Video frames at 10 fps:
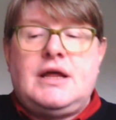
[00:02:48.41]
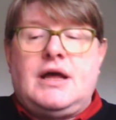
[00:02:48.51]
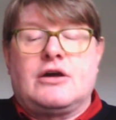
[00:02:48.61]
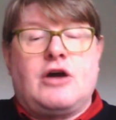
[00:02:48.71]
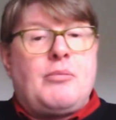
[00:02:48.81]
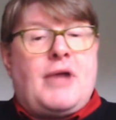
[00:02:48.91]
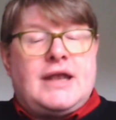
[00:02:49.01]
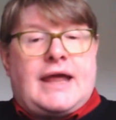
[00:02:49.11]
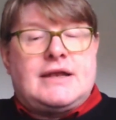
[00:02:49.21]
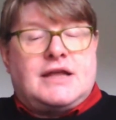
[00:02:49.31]
Got back
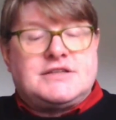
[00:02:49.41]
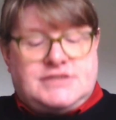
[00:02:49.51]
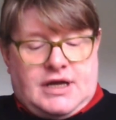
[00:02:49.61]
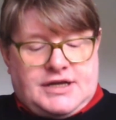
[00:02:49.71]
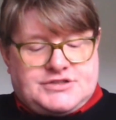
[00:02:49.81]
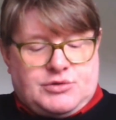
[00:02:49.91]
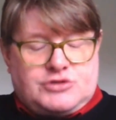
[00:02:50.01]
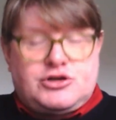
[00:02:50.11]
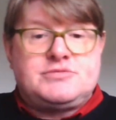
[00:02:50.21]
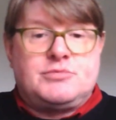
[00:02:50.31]
late last night, so I
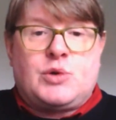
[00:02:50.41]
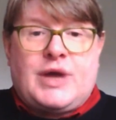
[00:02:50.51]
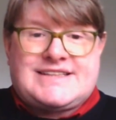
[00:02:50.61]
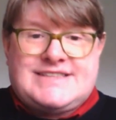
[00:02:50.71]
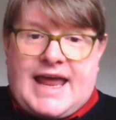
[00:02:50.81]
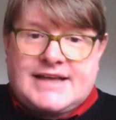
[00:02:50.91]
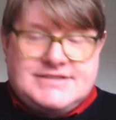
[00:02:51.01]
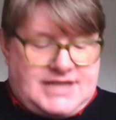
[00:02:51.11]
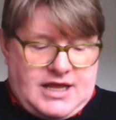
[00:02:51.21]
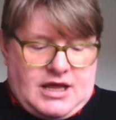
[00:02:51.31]
dropped him a quick
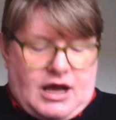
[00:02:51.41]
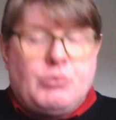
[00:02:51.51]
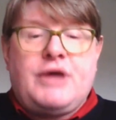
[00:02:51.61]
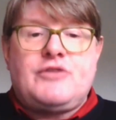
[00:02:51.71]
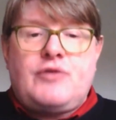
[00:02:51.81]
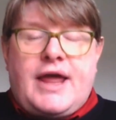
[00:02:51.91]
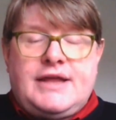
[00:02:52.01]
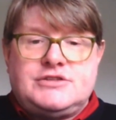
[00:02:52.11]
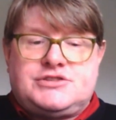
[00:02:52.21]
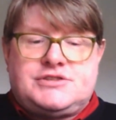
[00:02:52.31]
text, and we've
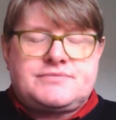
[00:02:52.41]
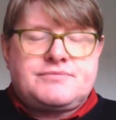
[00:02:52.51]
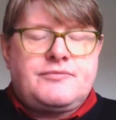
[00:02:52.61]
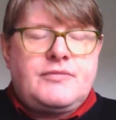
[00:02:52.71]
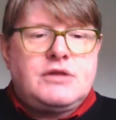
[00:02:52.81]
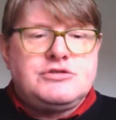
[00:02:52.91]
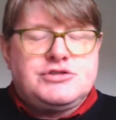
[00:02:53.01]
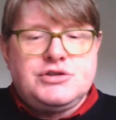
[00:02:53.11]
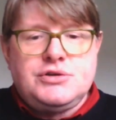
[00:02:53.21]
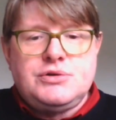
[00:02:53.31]
arranged
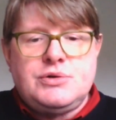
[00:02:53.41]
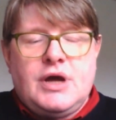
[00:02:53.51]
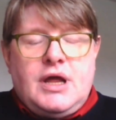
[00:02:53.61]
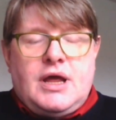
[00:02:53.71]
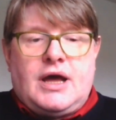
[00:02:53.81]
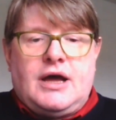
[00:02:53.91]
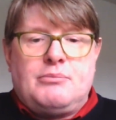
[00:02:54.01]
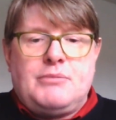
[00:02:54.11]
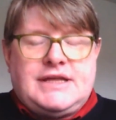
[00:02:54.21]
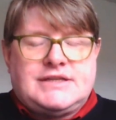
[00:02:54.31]
to
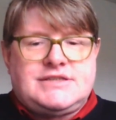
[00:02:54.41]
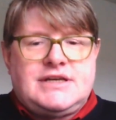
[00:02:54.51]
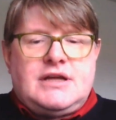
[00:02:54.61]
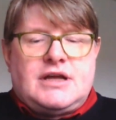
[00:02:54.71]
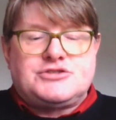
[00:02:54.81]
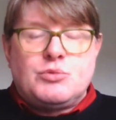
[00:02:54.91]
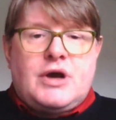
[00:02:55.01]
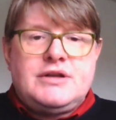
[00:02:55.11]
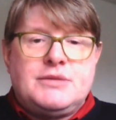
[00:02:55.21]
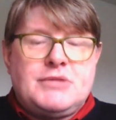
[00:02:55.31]
meet
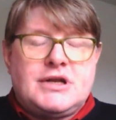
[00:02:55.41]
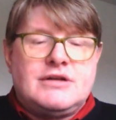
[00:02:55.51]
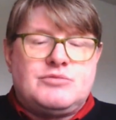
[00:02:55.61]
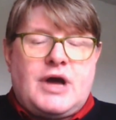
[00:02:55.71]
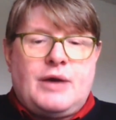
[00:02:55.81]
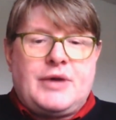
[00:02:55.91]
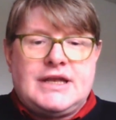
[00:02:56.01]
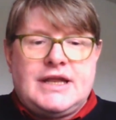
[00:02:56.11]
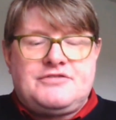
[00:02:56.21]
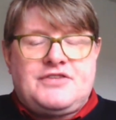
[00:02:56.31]
somewhere in the middle of where we
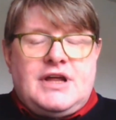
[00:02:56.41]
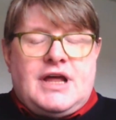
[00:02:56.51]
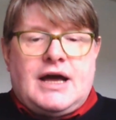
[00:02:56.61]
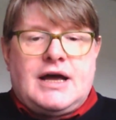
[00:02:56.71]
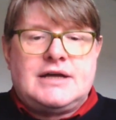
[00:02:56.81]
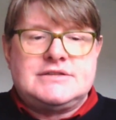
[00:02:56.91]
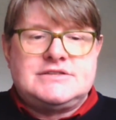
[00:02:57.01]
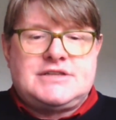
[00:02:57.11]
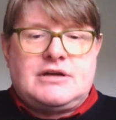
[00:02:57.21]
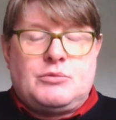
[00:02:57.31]
live,
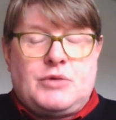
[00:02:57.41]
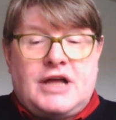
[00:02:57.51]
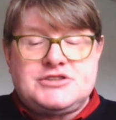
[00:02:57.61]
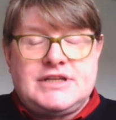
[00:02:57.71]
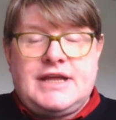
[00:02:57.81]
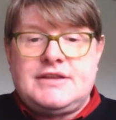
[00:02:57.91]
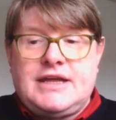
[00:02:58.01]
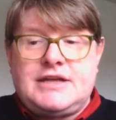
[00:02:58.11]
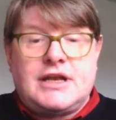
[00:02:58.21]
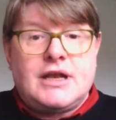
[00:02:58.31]
and we're actually in
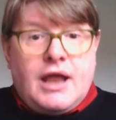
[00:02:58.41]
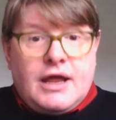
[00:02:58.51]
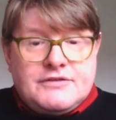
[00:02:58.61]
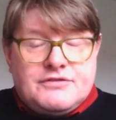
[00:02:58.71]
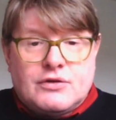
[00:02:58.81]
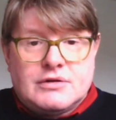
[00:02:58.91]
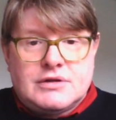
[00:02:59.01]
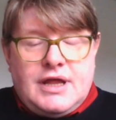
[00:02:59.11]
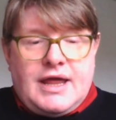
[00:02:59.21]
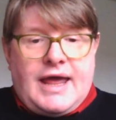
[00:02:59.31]
the delightful
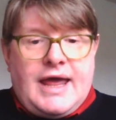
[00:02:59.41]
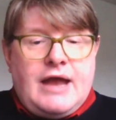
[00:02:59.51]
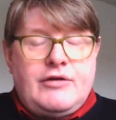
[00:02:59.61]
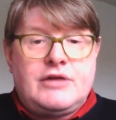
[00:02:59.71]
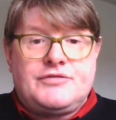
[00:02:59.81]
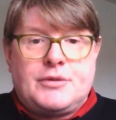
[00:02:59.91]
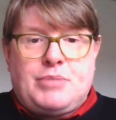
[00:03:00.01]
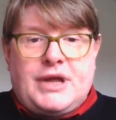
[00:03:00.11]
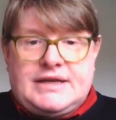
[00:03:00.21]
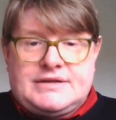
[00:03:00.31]
area of the
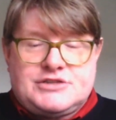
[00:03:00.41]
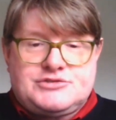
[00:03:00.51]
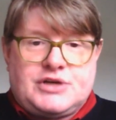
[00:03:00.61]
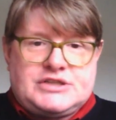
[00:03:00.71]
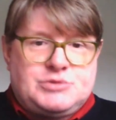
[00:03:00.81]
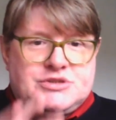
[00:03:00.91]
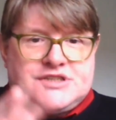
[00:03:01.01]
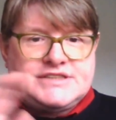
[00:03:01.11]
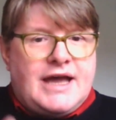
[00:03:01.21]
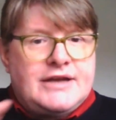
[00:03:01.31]
Peak District, which
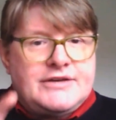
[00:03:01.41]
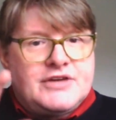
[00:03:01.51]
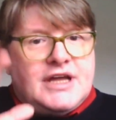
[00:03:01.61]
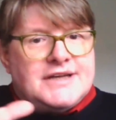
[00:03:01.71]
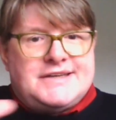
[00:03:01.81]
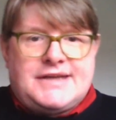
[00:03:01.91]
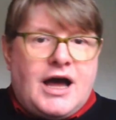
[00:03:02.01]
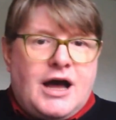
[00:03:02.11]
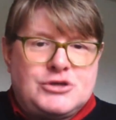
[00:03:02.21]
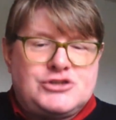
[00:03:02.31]
is kind of
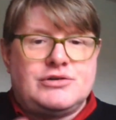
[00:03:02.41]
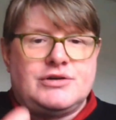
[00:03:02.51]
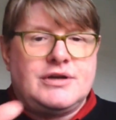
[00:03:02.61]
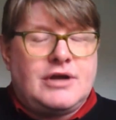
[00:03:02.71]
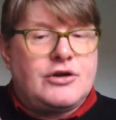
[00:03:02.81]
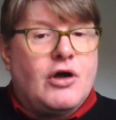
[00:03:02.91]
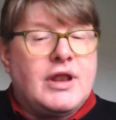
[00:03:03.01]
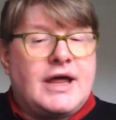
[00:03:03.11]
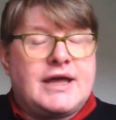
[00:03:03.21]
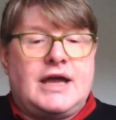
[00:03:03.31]
Derbyshire and all
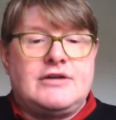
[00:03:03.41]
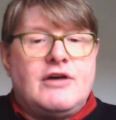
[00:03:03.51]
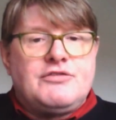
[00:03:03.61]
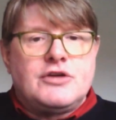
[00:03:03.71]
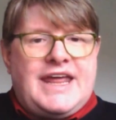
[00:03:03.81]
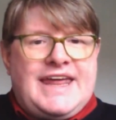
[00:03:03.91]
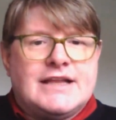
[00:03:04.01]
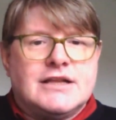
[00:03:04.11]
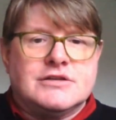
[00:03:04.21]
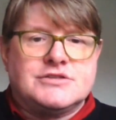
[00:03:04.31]
that kind of, full of
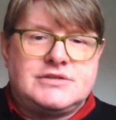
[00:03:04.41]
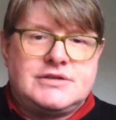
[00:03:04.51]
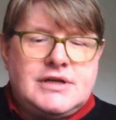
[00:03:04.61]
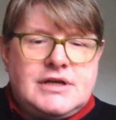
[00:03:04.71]
hills and